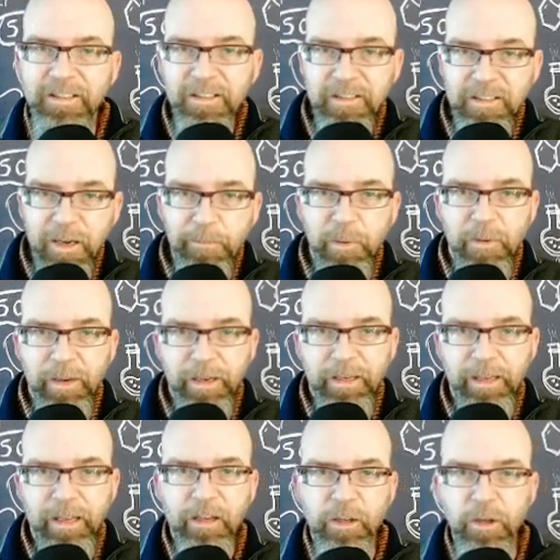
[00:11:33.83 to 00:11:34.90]
separate
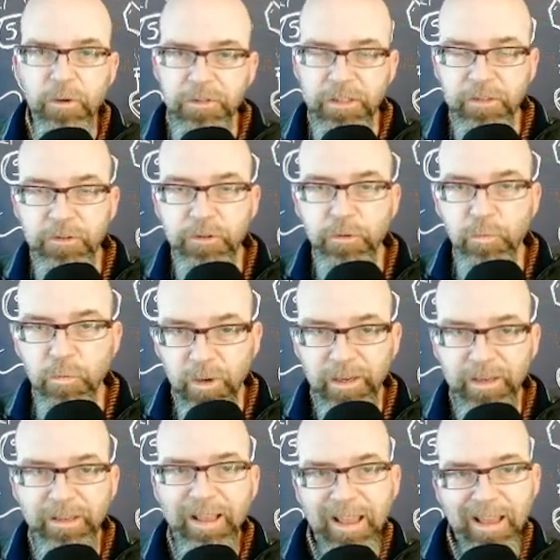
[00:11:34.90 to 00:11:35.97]
and it goes into
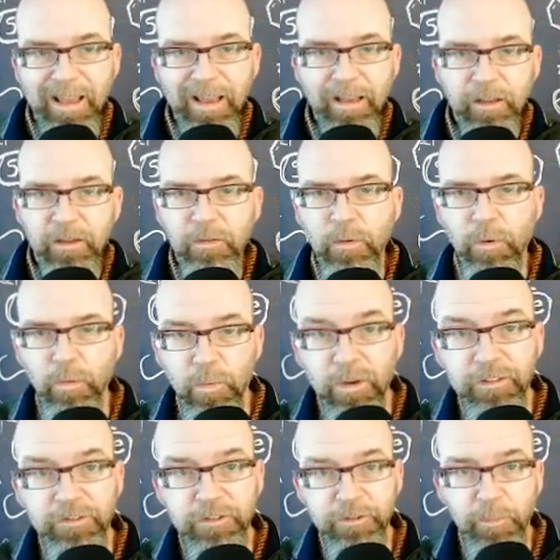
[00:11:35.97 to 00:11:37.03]
one egg or
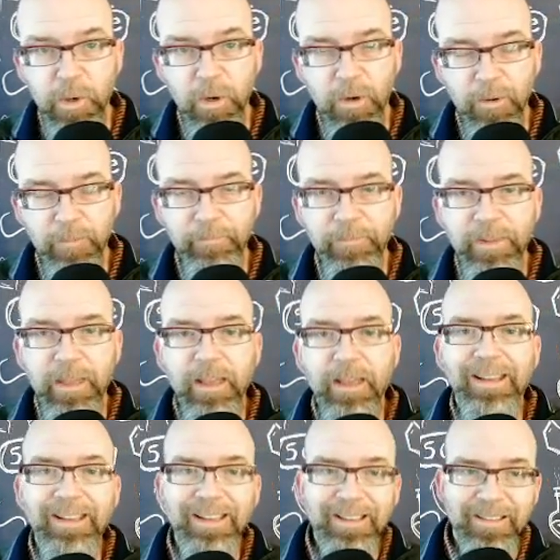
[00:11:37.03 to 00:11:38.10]
one sperm
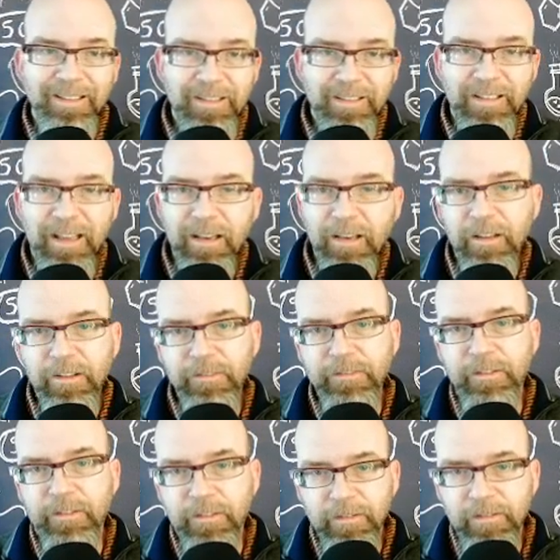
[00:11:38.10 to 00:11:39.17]
instead
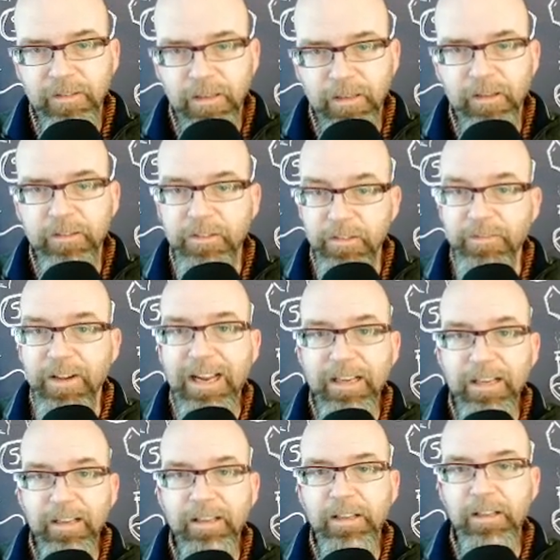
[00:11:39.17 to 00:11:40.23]
of uh,
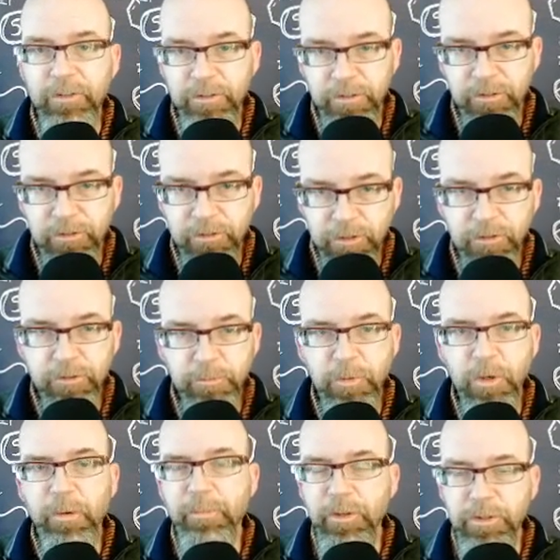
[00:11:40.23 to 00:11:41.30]
dividing into two
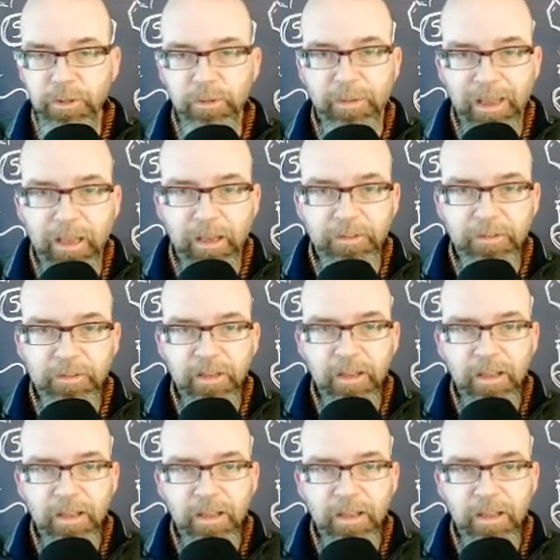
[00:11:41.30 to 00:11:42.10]
sperm or two eggs.